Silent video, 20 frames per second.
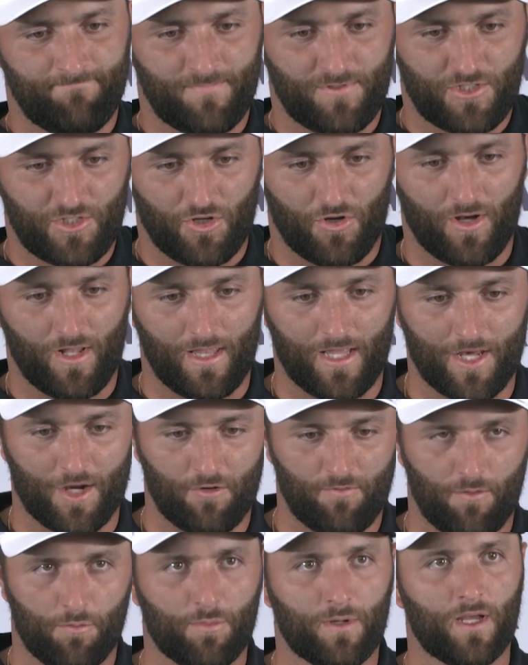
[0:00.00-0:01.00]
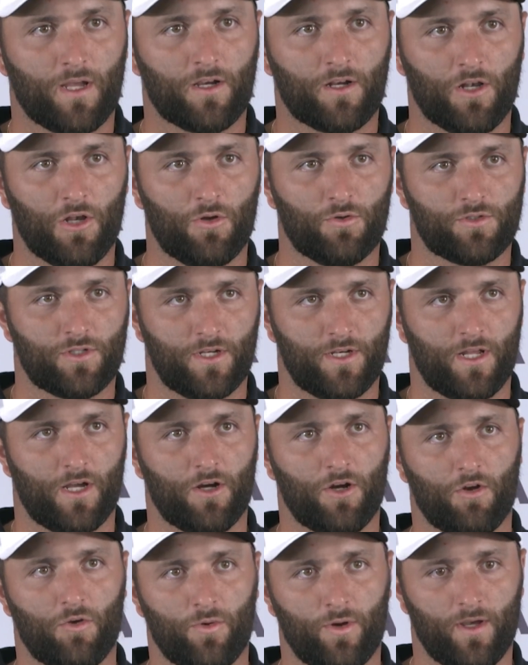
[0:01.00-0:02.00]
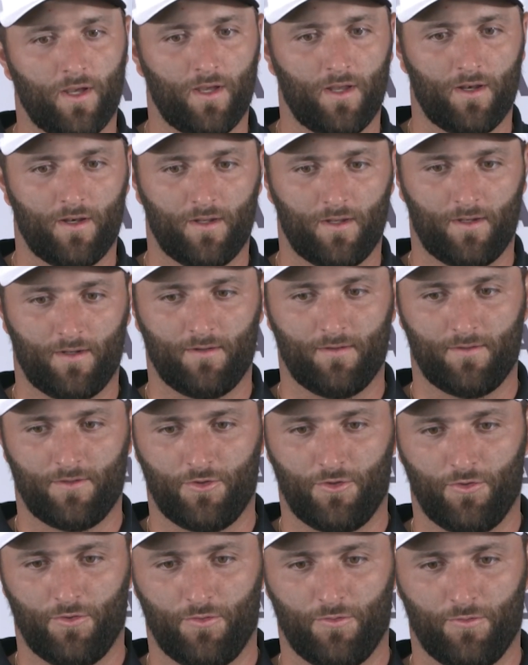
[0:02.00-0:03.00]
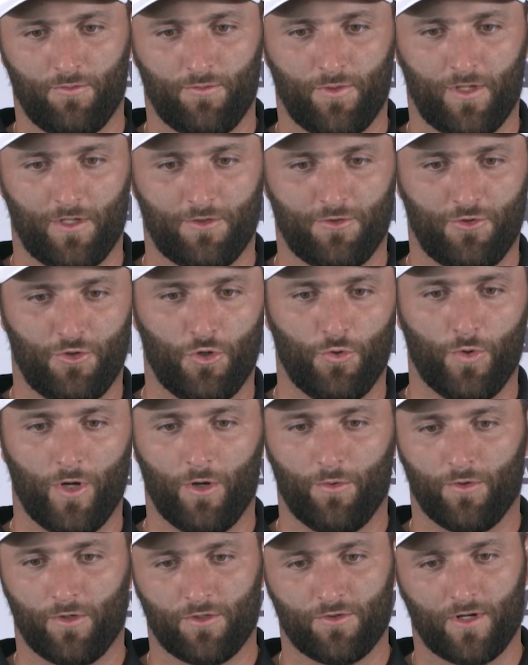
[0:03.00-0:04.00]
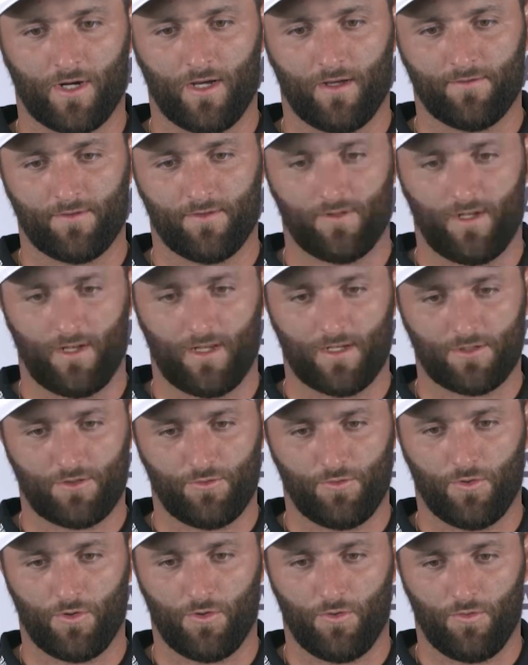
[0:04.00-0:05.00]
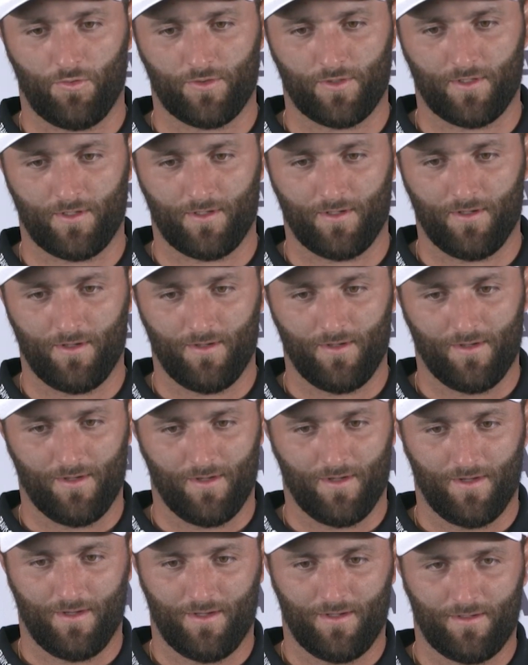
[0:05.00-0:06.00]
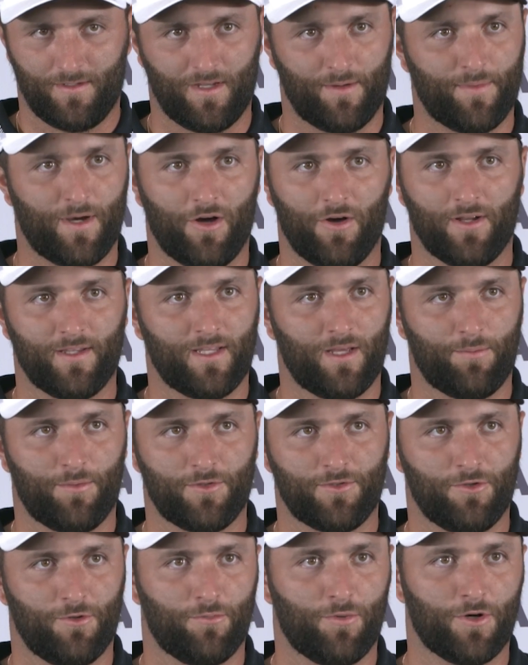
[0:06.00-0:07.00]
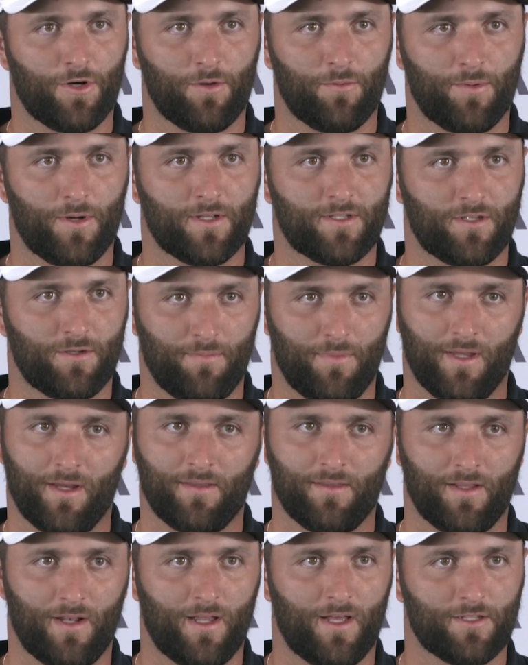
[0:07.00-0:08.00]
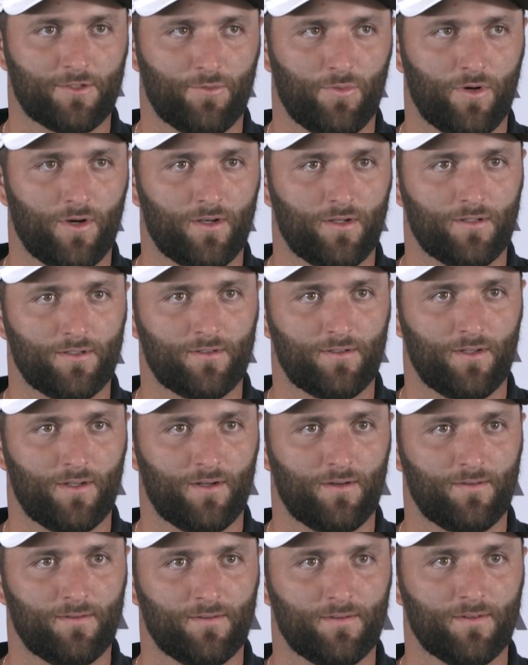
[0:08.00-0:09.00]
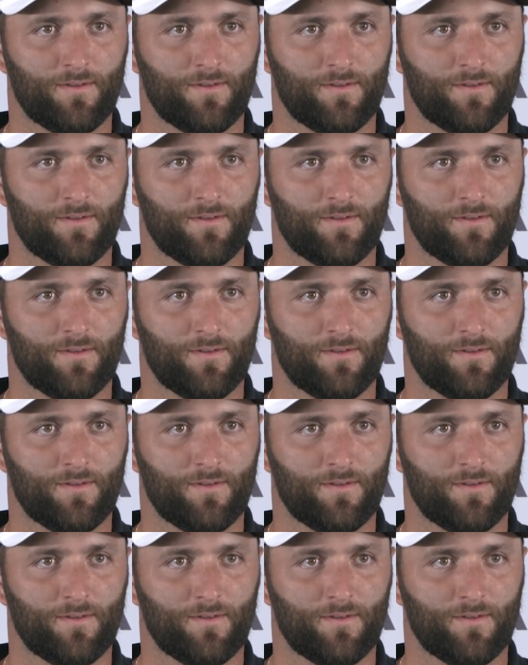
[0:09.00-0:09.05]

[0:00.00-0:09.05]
so a lot of them get close and not go in and to hit two wayward drives in the last two holes and somehow end up with two birdie putts and making the last one is, you know,